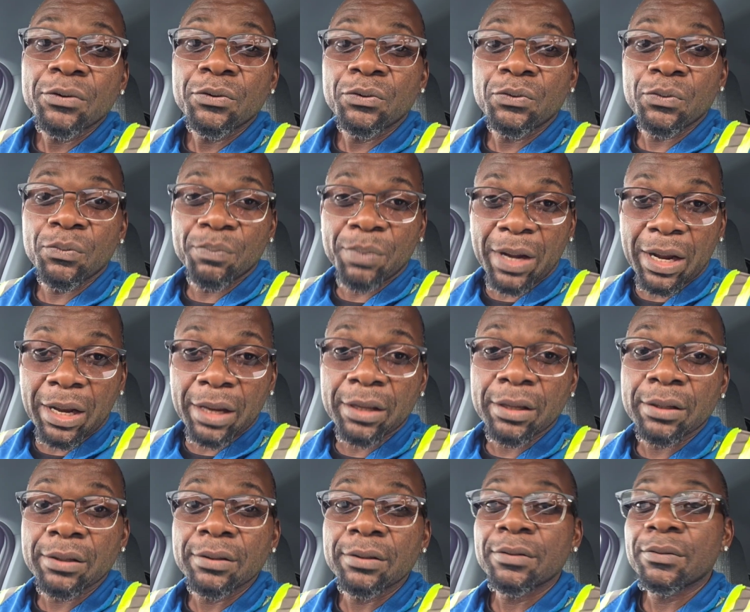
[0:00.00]
to buy
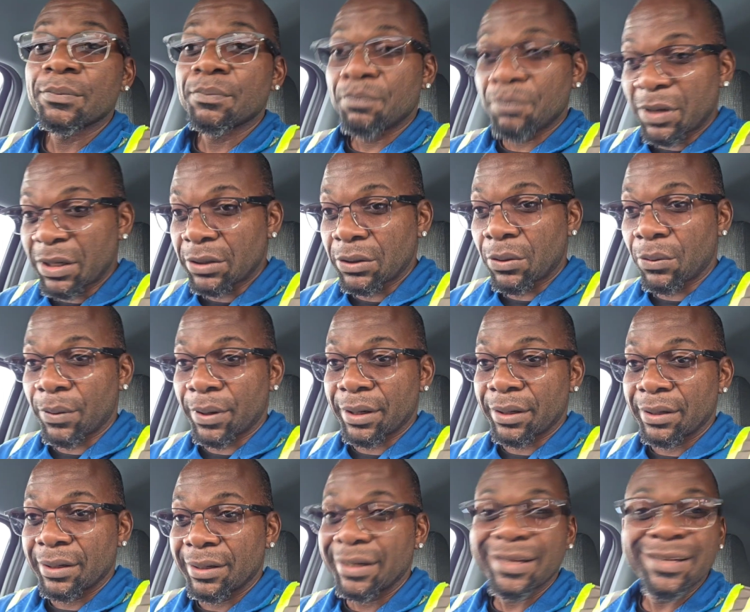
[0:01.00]
Bitcoin.
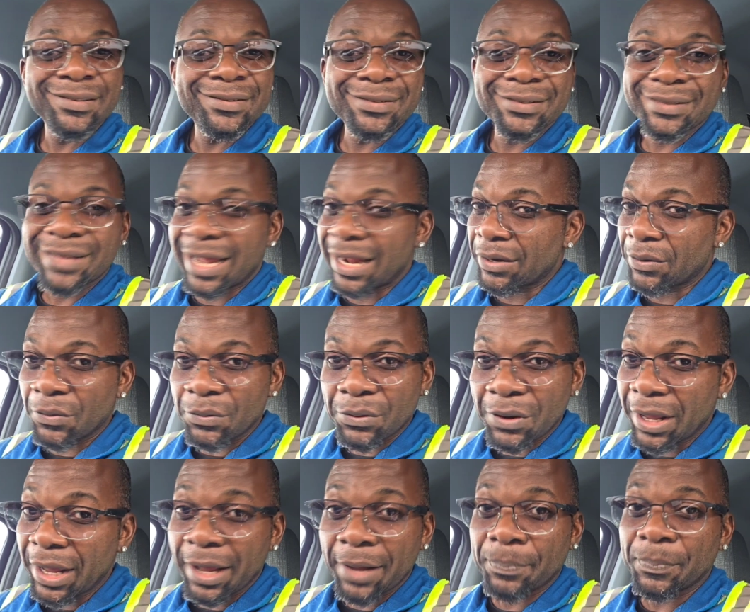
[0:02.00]
It's not going to
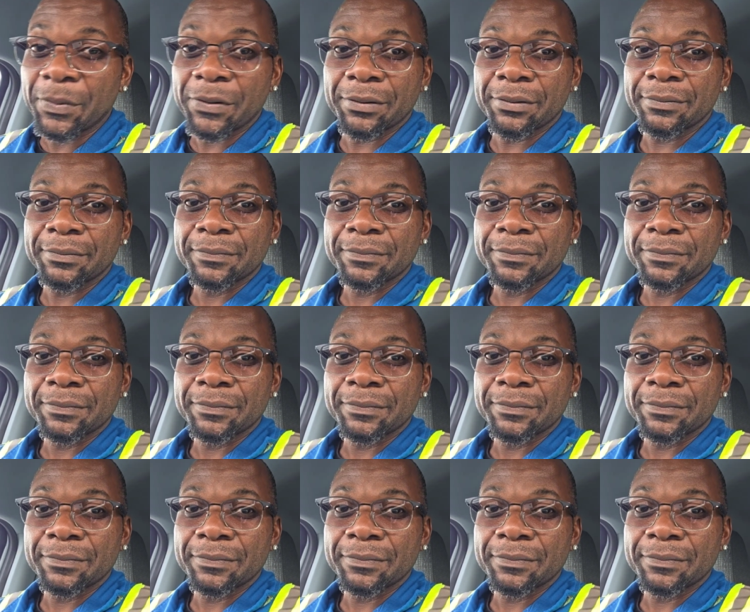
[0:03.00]
happen.